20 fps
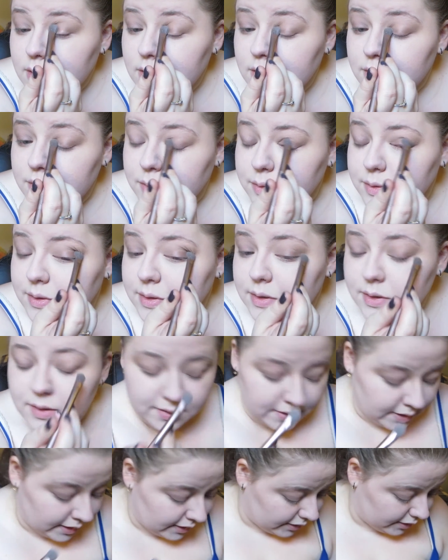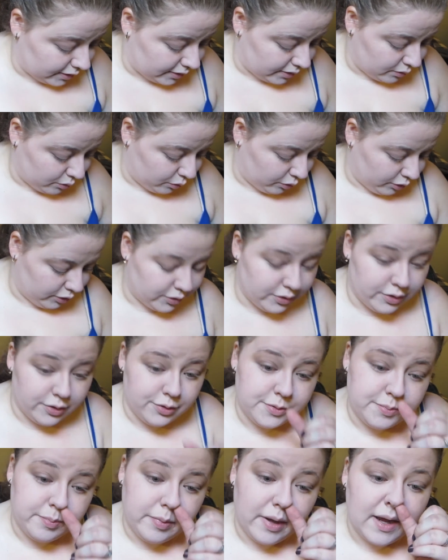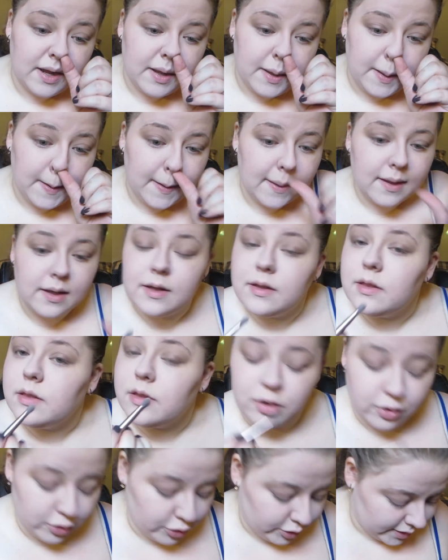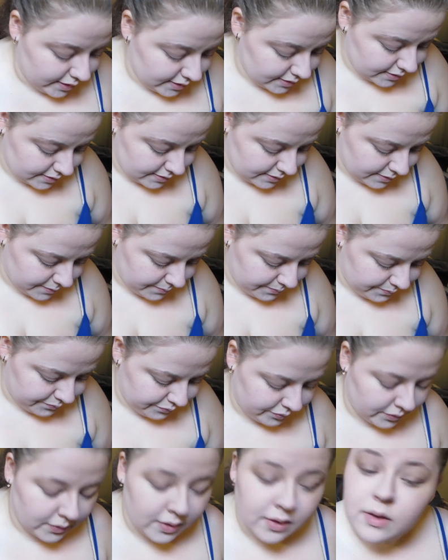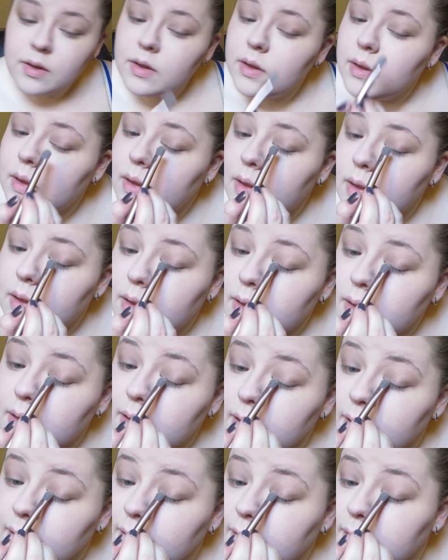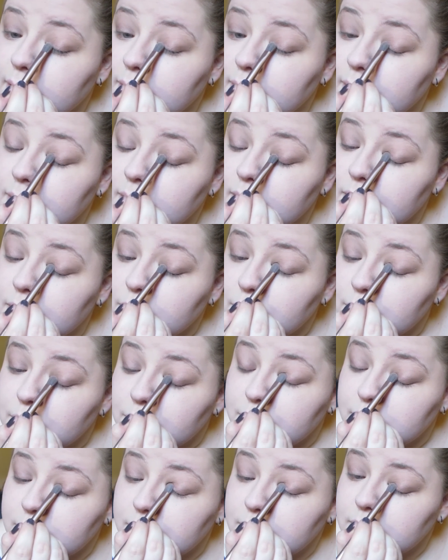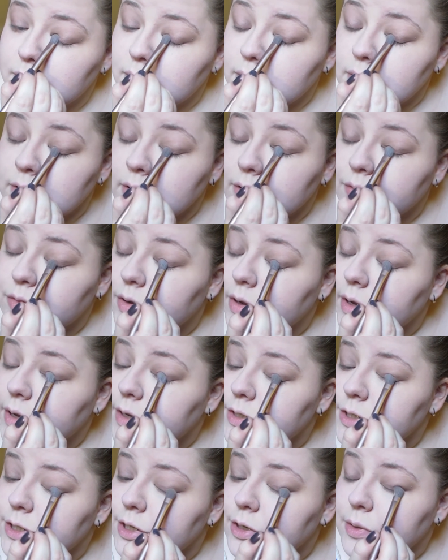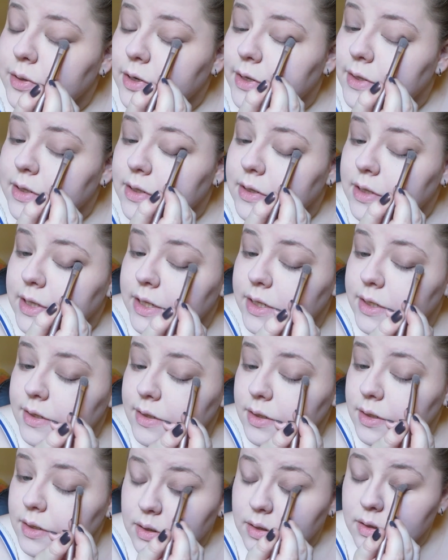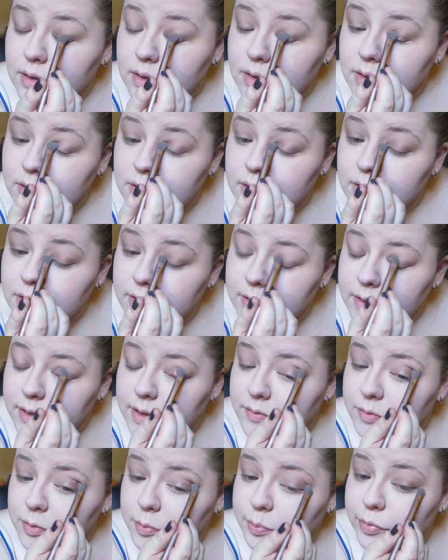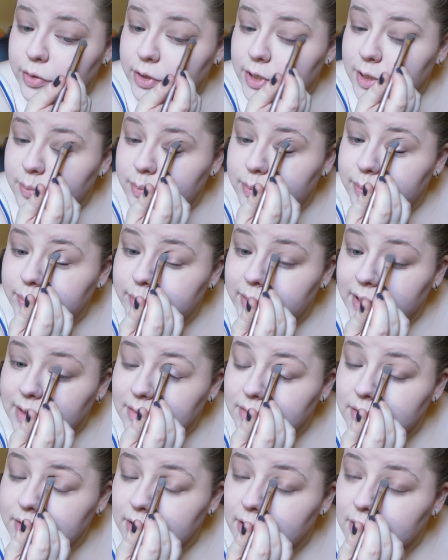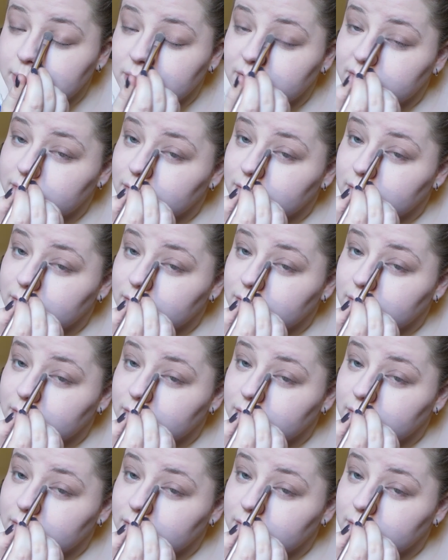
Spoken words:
Use Naked, or you could use Buck in the crease, and use any other eyeshadow on the lid, and you're gonna have a pretty basic but